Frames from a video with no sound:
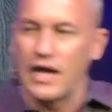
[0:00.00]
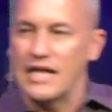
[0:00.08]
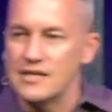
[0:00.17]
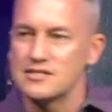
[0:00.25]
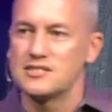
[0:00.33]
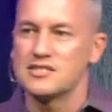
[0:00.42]

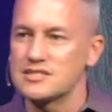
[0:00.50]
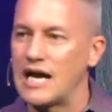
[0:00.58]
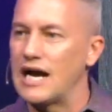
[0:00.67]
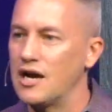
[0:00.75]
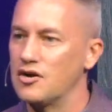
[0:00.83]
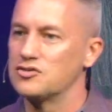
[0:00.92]
his
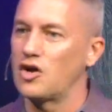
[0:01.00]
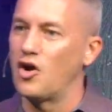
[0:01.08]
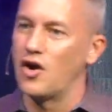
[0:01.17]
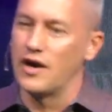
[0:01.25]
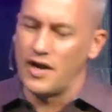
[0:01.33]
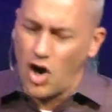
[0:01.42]
desires
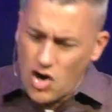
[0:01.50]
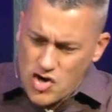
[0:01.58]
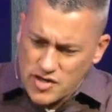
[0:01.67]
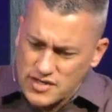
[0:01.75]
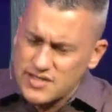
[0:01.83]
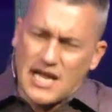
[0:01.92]
are, and her
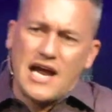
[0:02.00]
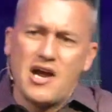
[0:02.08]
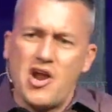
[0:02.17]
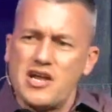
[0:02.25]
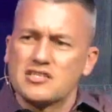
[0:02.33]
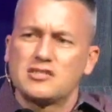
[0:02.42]
desire
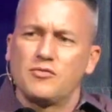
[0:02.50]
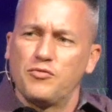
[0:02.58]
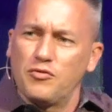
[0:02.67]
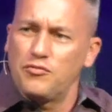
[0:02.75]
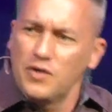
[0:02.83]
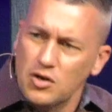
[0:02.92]
is to
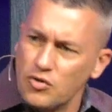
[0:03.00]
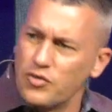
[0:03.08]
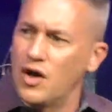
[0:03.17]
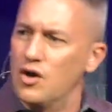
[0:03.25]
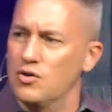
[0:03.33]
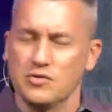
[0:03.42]
fulfill
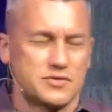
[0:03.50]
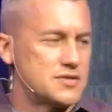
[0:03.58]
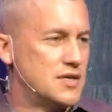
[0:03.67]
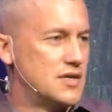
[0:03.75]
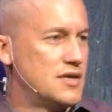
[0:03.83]
those.